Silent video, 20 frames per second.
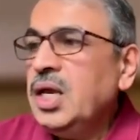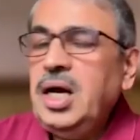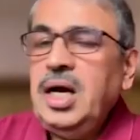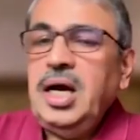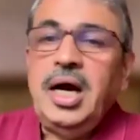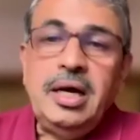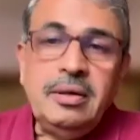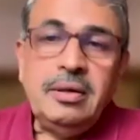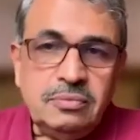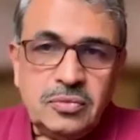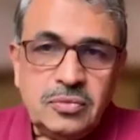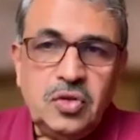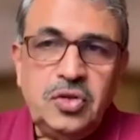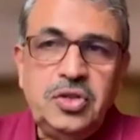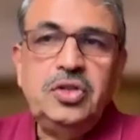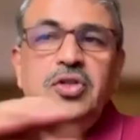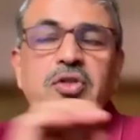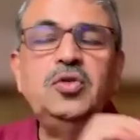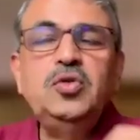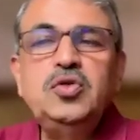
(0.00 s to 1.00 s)
I'm going to
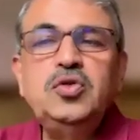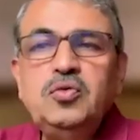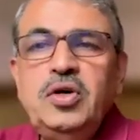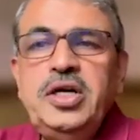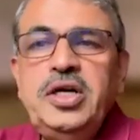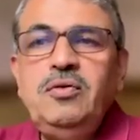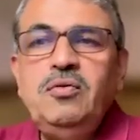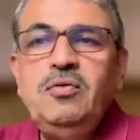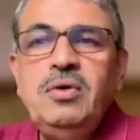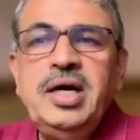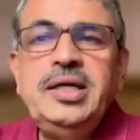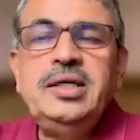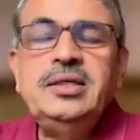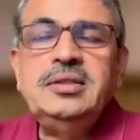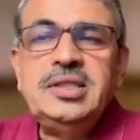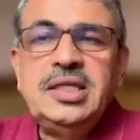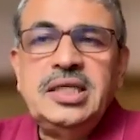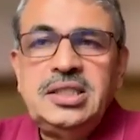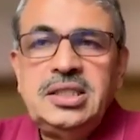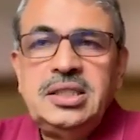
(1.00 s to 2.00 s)
use only one
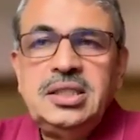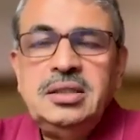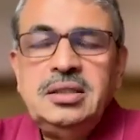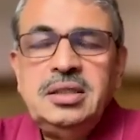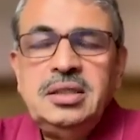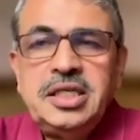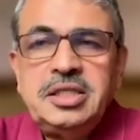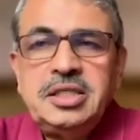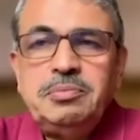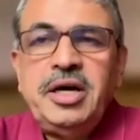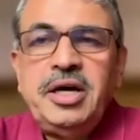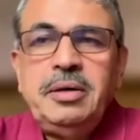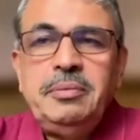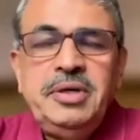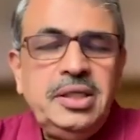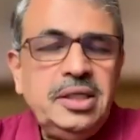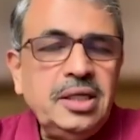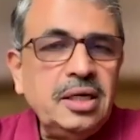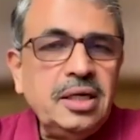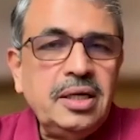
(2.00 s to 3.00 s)
such experiment.
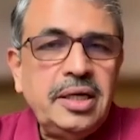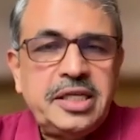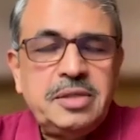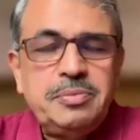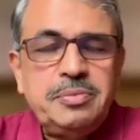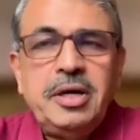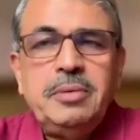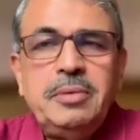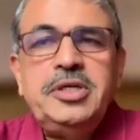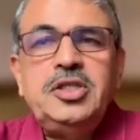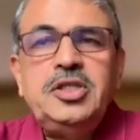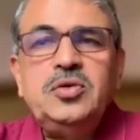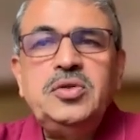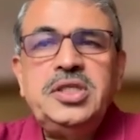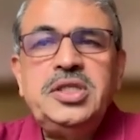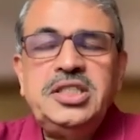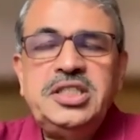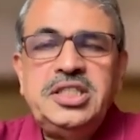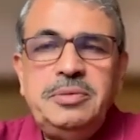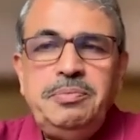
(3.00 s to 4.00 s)
There are experiments
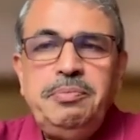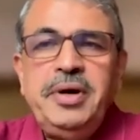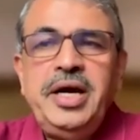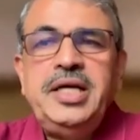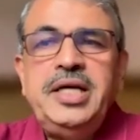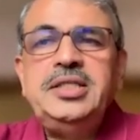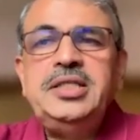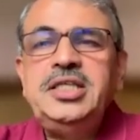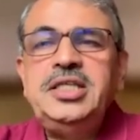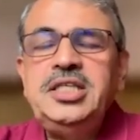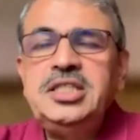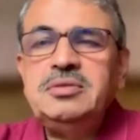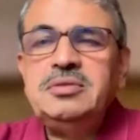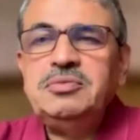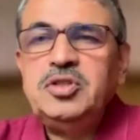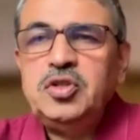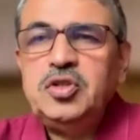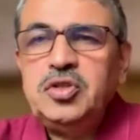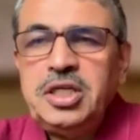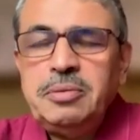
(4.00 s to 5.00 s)
using chimpanzees,
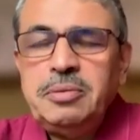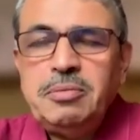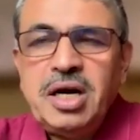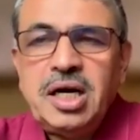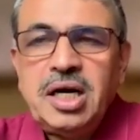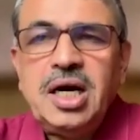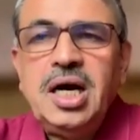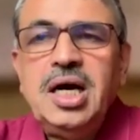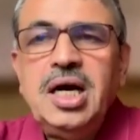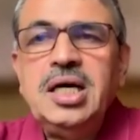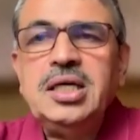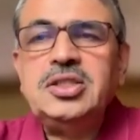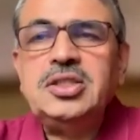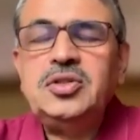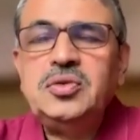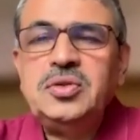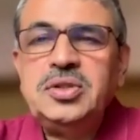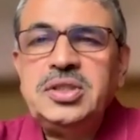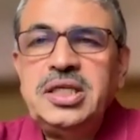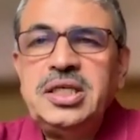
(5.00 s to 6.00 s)
using macaques,
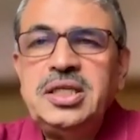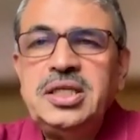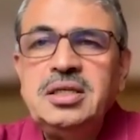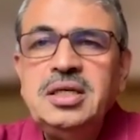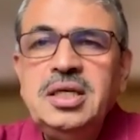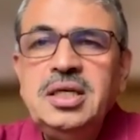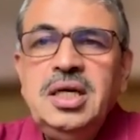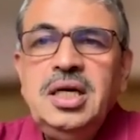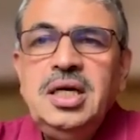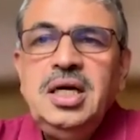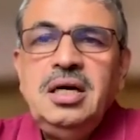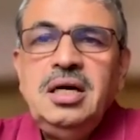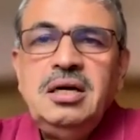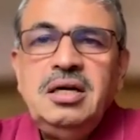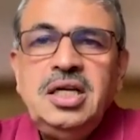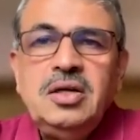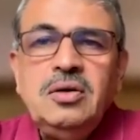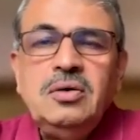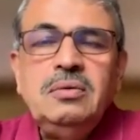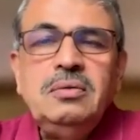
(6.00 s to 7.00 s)
using
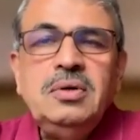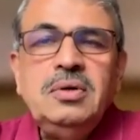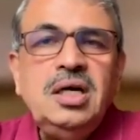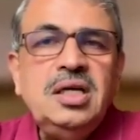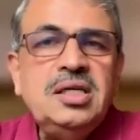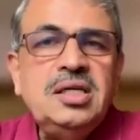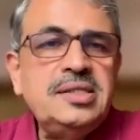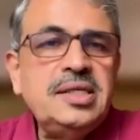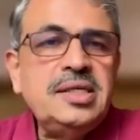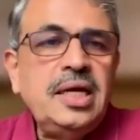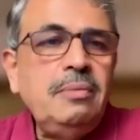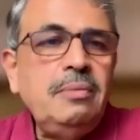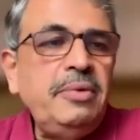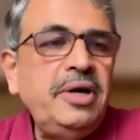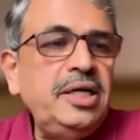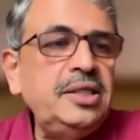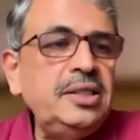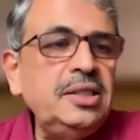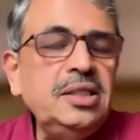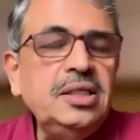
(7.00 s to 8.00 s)

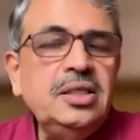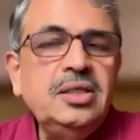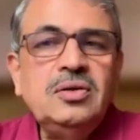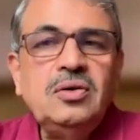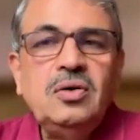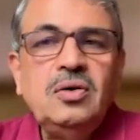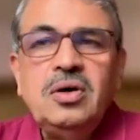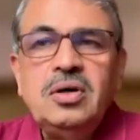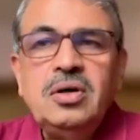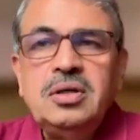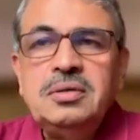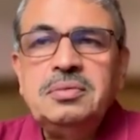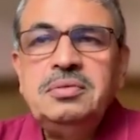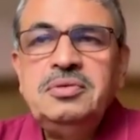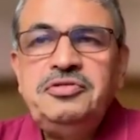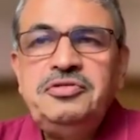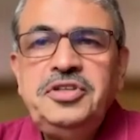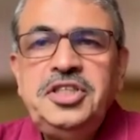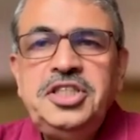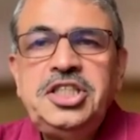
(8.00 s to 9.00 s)
salamander or
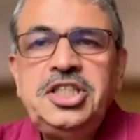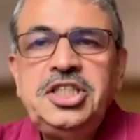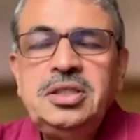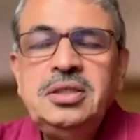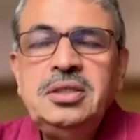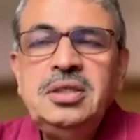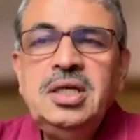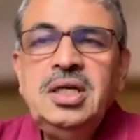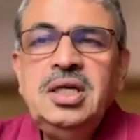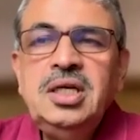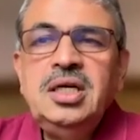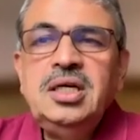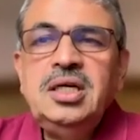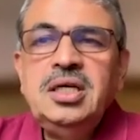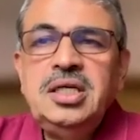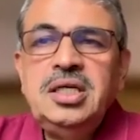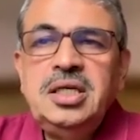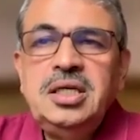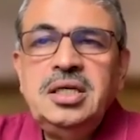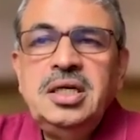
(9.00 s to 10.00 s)
fish,
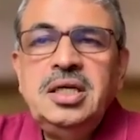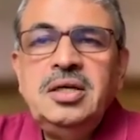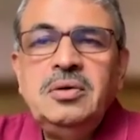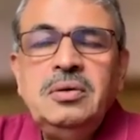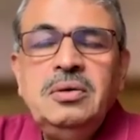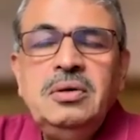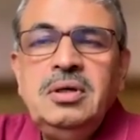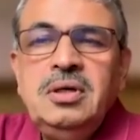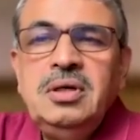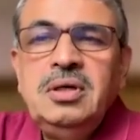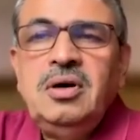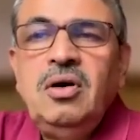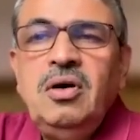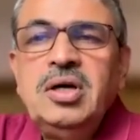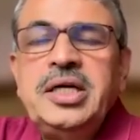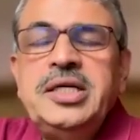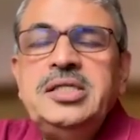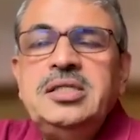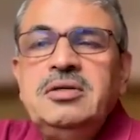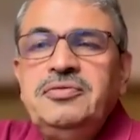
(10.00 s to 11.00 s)
all
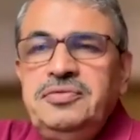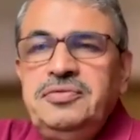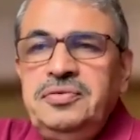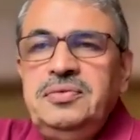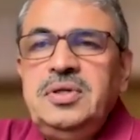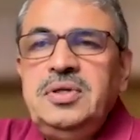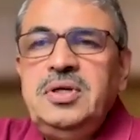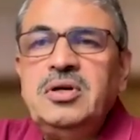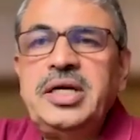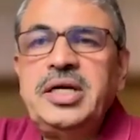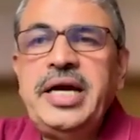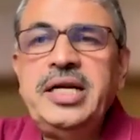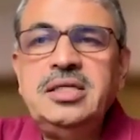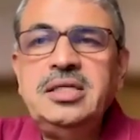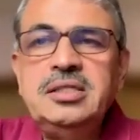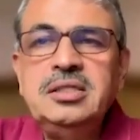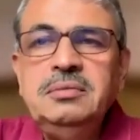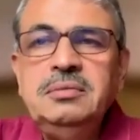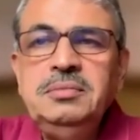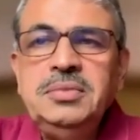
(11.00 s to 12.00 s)
kinds of
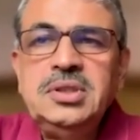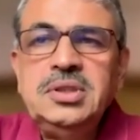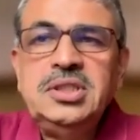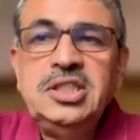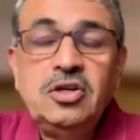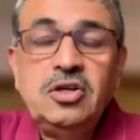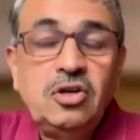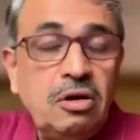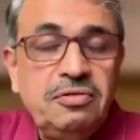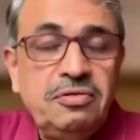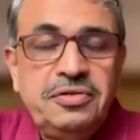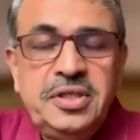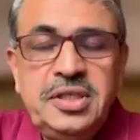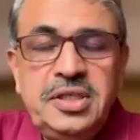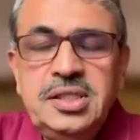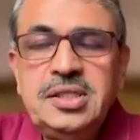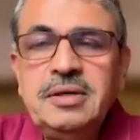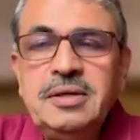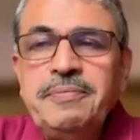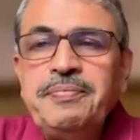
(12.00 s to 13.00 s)
organisms,
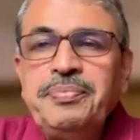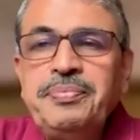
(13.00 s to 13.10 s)
dolphins.